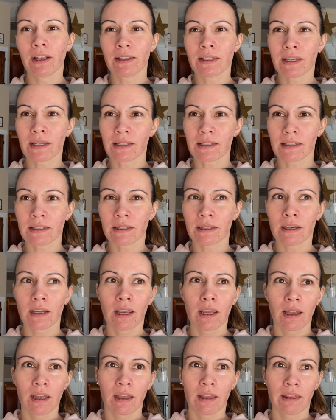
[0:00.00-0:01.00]
cyst
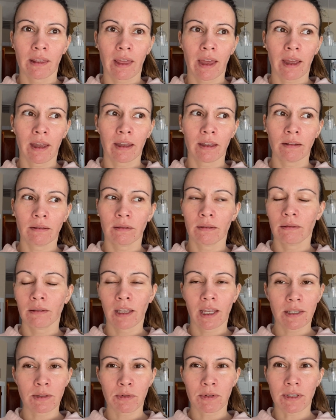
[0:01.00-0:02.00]
that
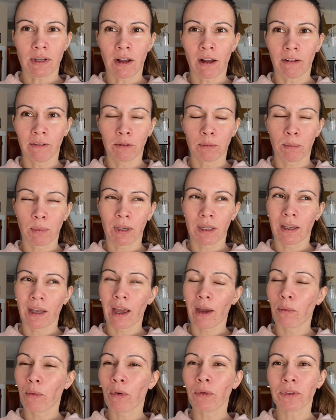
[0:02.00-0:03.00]
gets resolved, but I
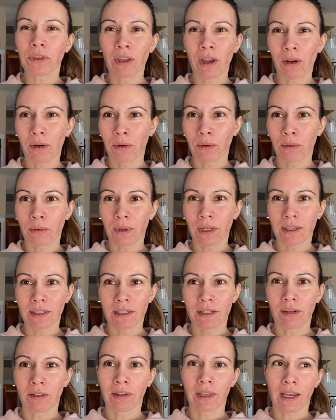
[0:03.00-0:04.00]
won't know
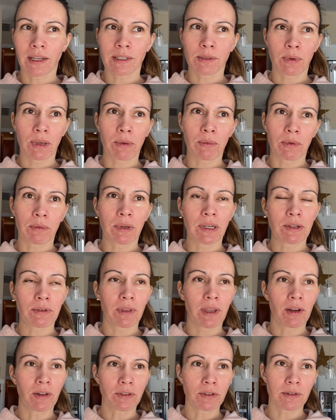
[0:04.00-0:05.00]
until next week when we do the
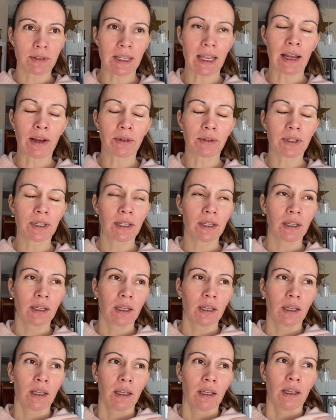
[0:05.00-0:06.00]
ultrasound.
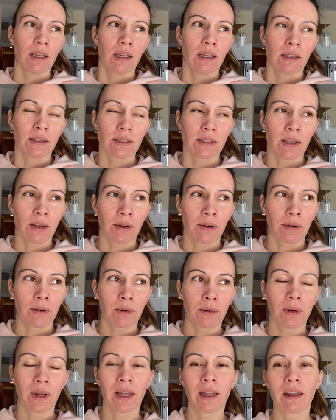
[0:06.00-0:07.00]

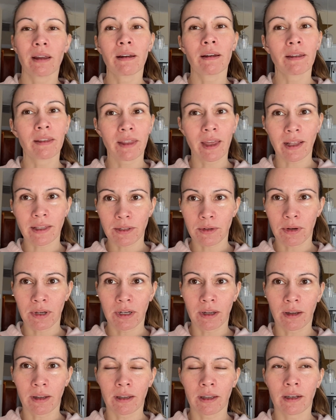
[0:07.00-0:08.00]
So that's going
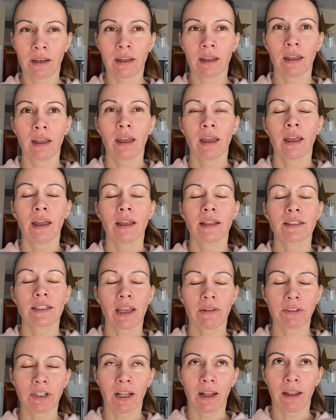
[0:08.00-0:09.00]
on.
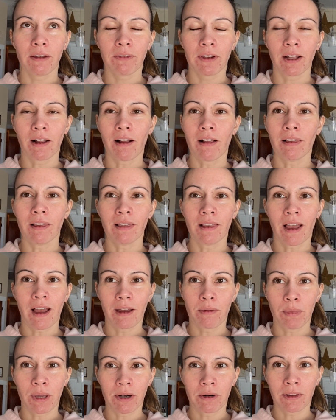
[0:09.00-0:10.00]
Definitely feel a
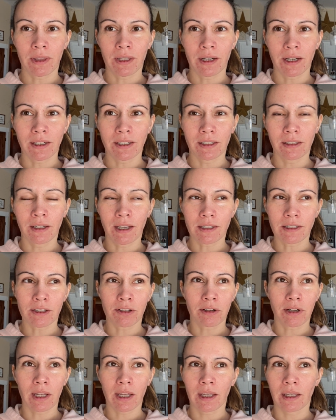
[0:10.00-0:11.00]
lot better than I did
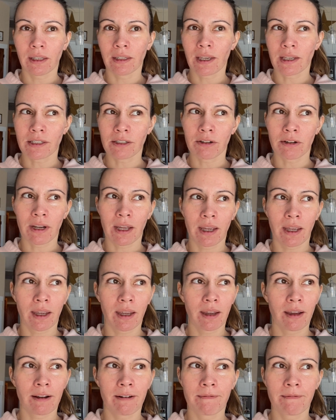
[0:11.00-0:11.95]
yesterday. Yesterday,